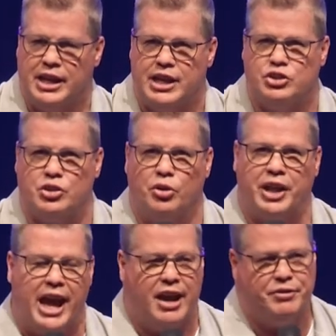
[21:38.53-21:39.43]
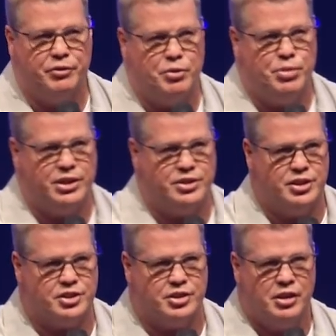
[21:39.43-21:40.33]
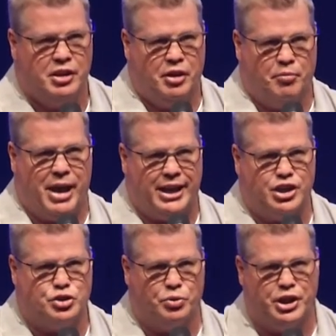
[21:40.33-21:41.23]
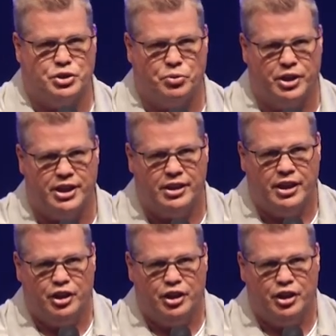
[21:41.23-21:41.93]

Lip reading: He sold half of the business back in 2020.